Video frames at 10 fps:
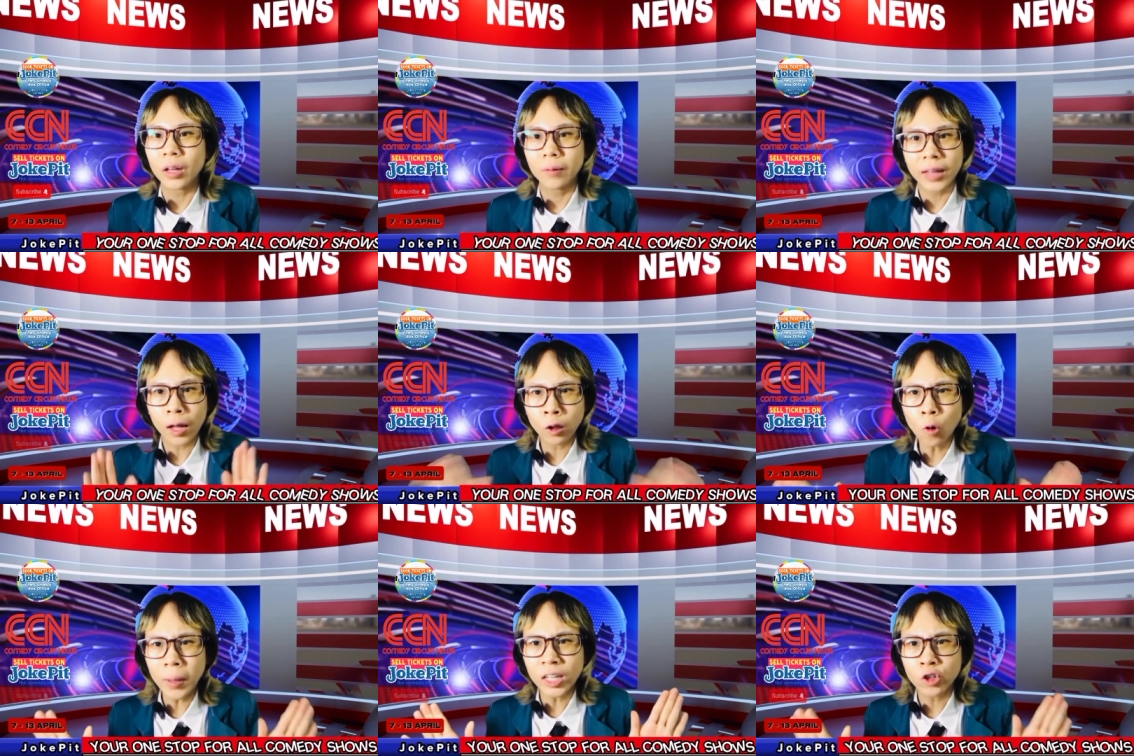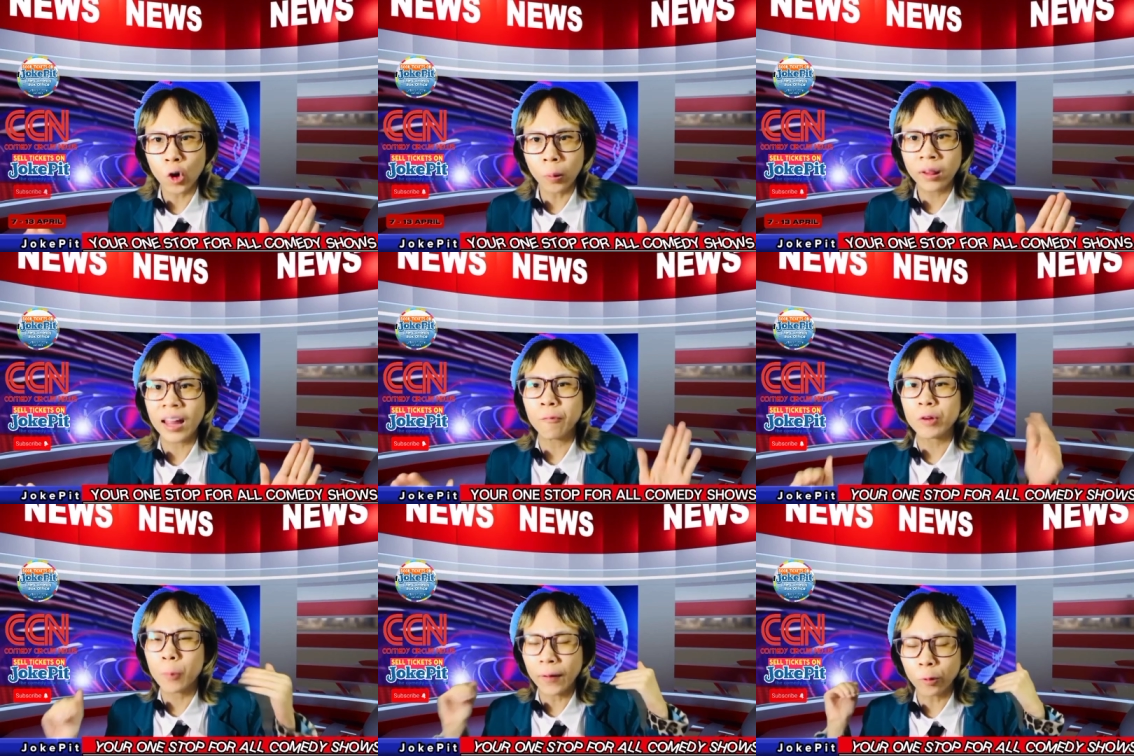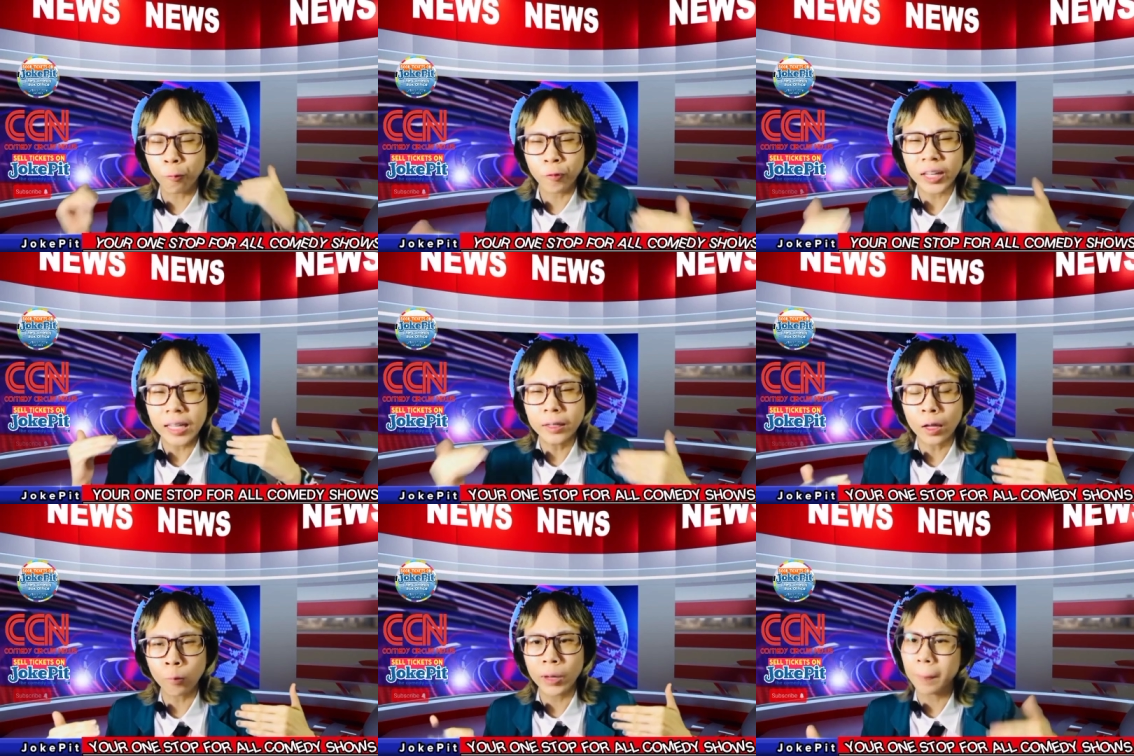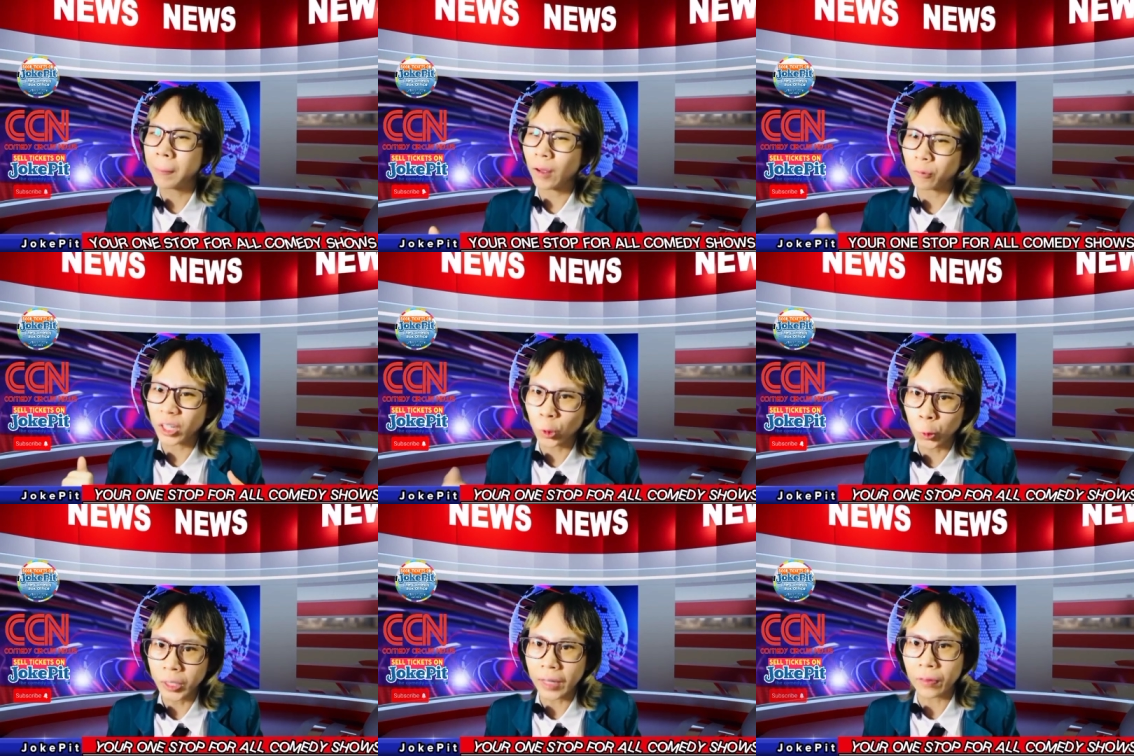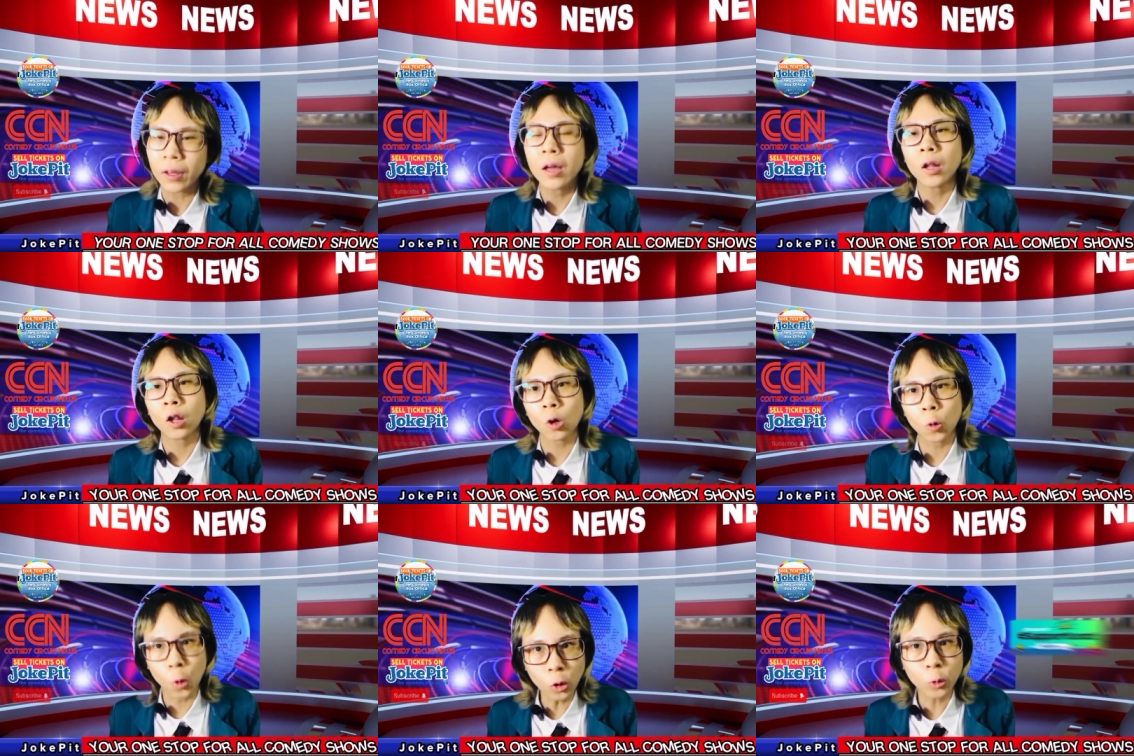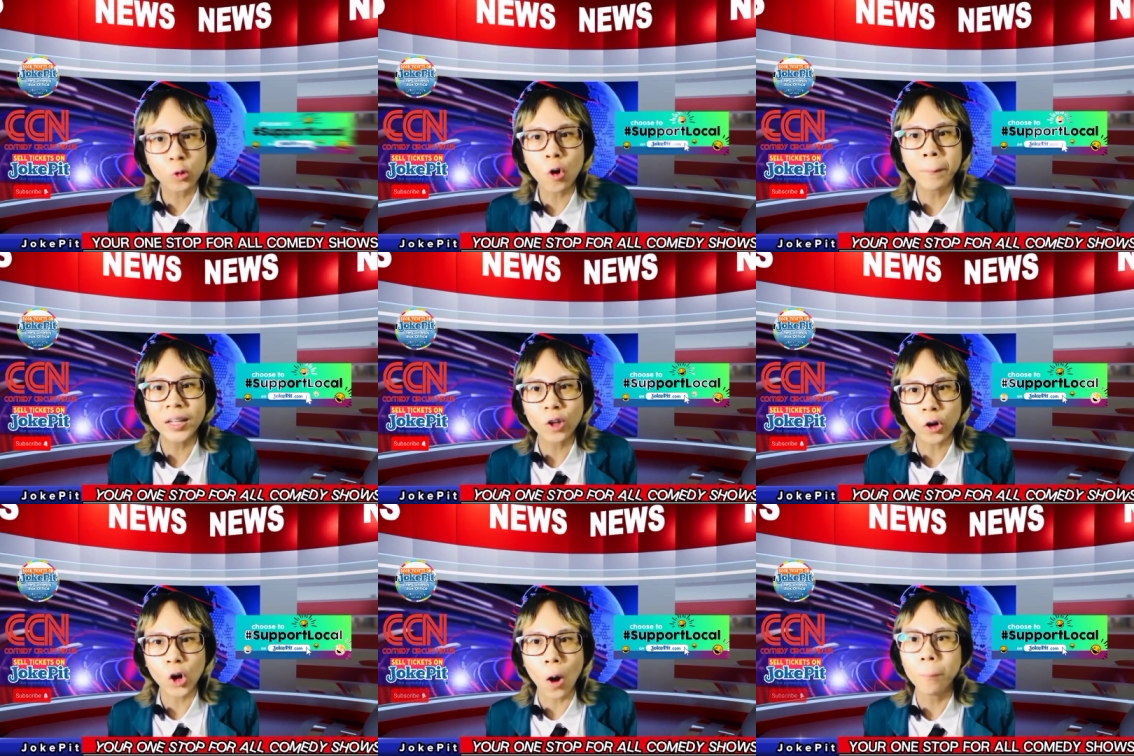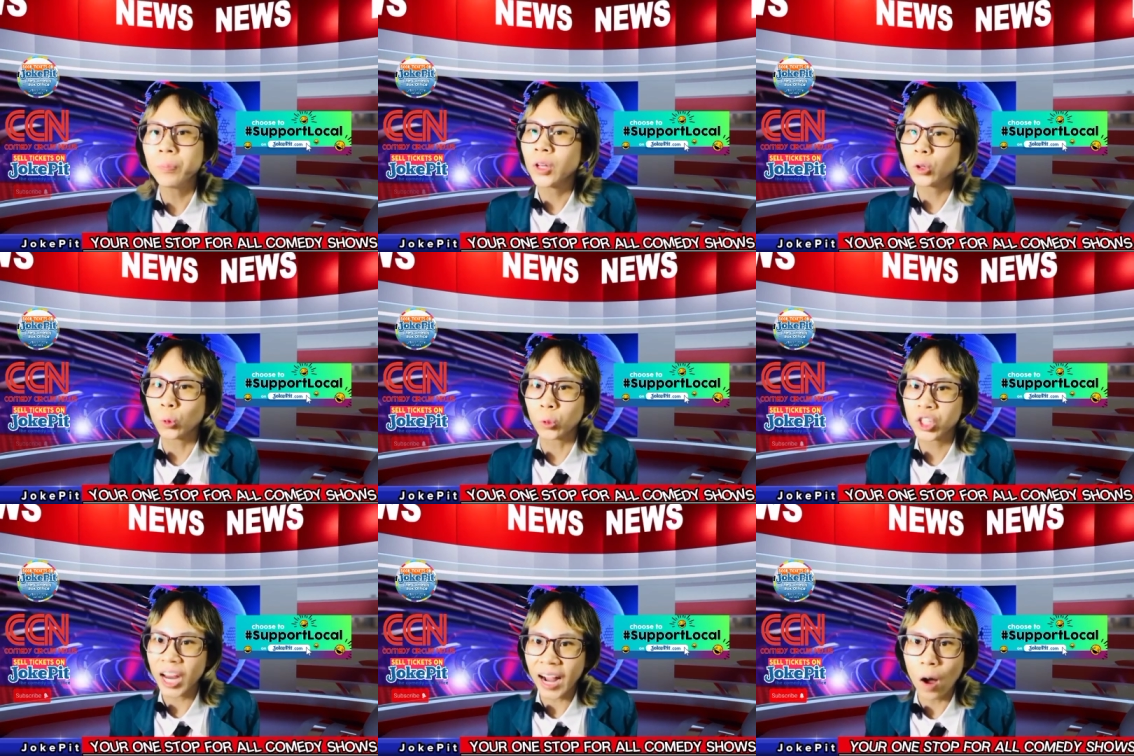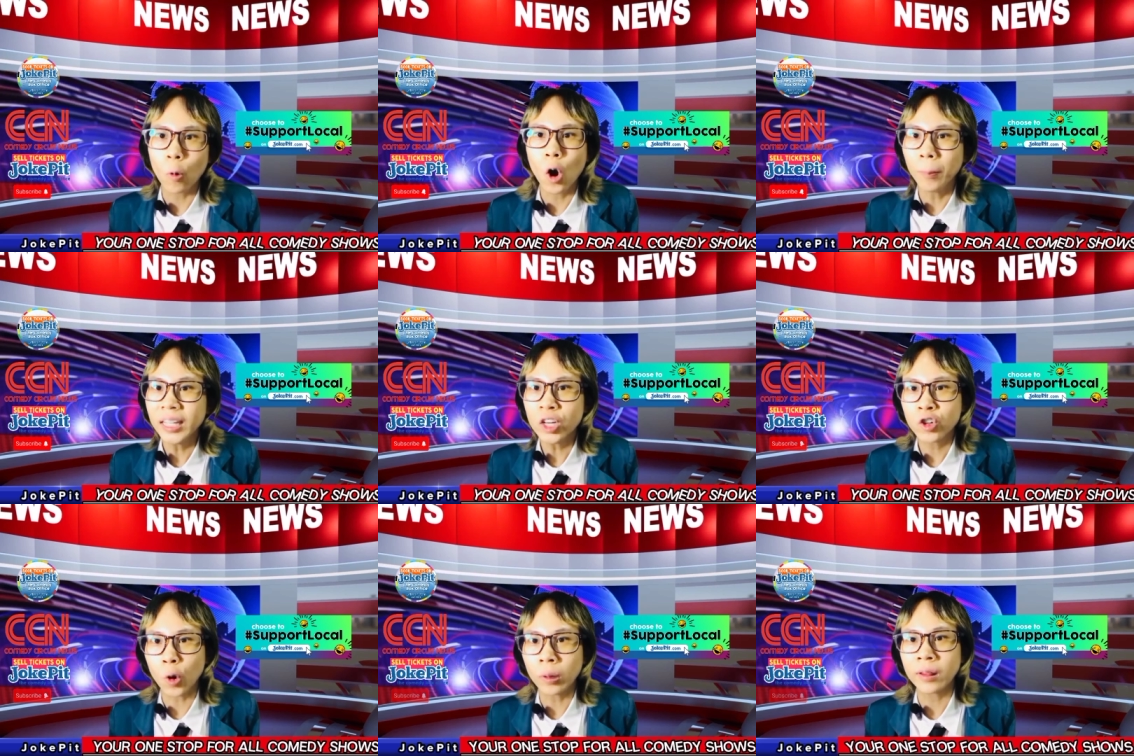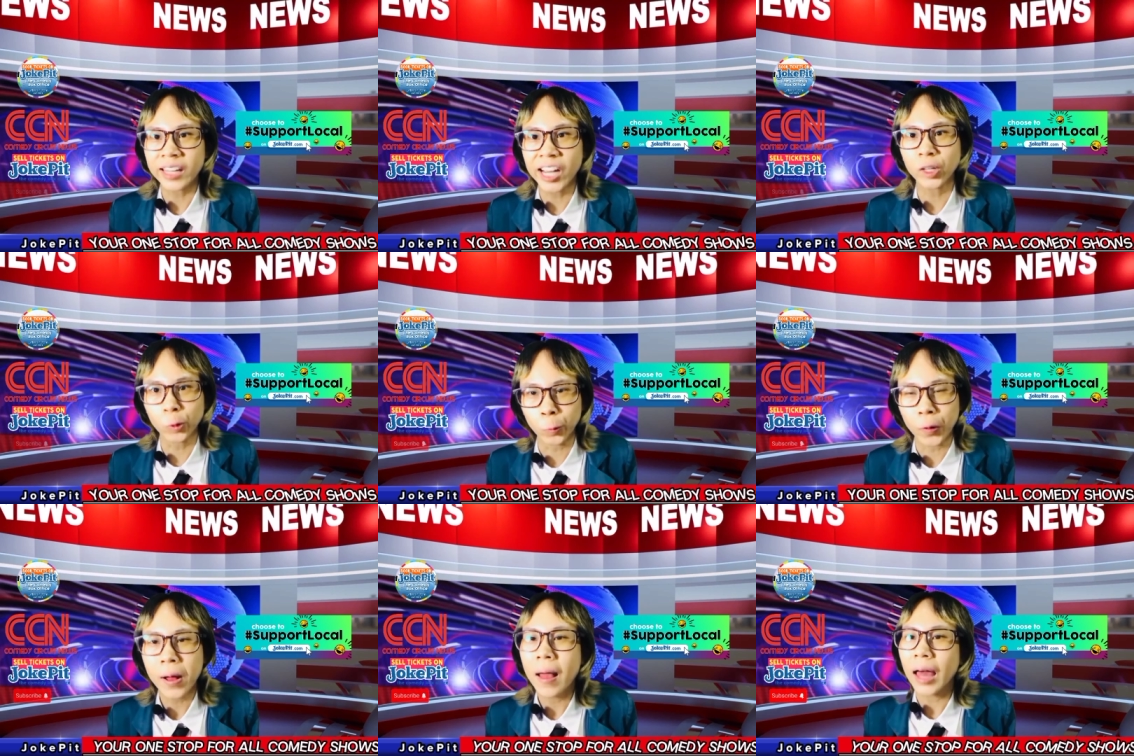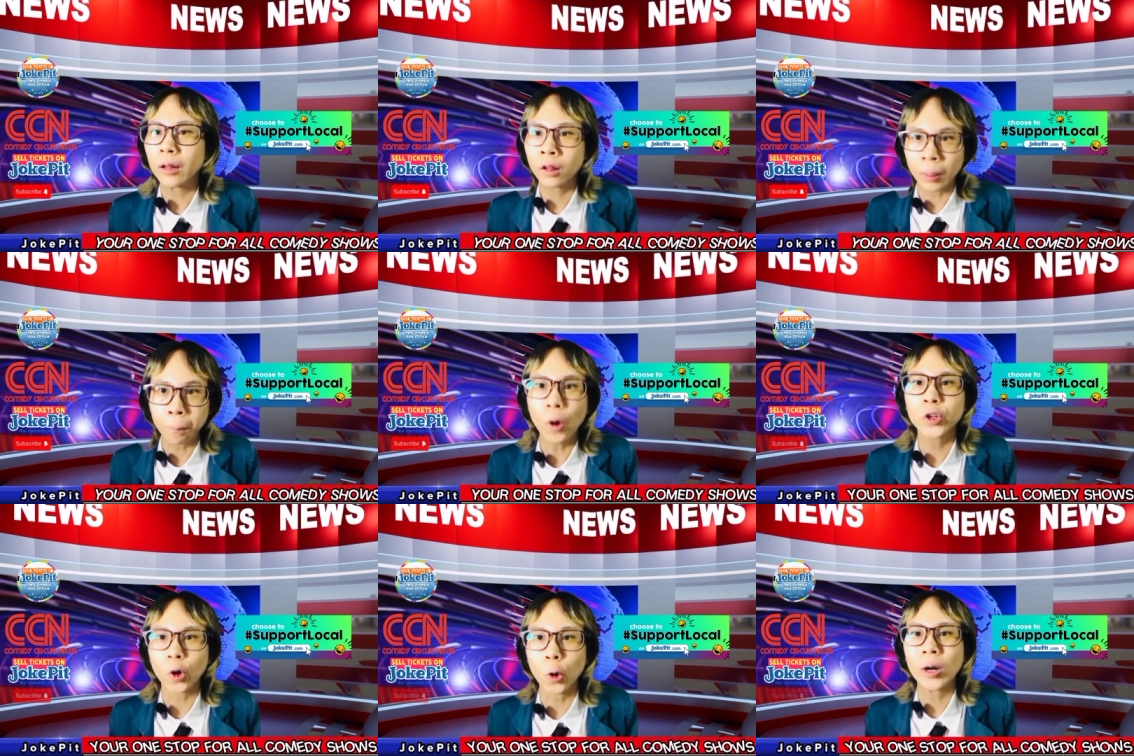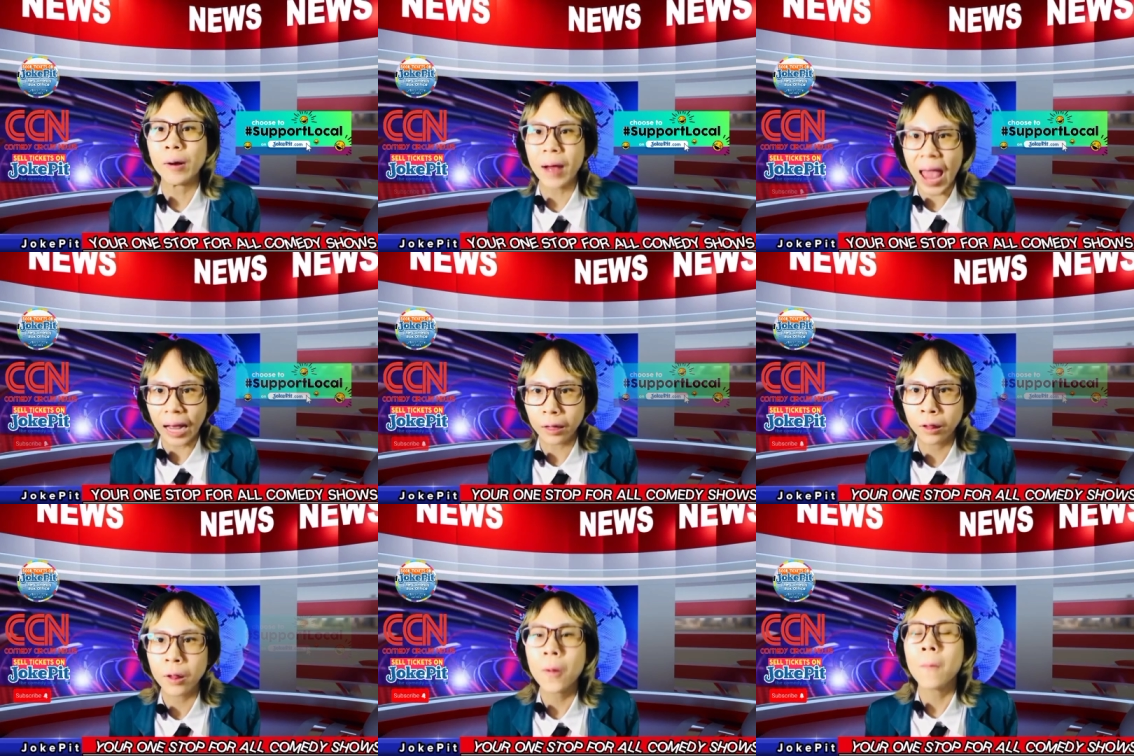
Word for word: there are so many shows that we want to fit in this week, but we couldn't. So go to jokepit.com to check out comedy shows near you and support your local acts.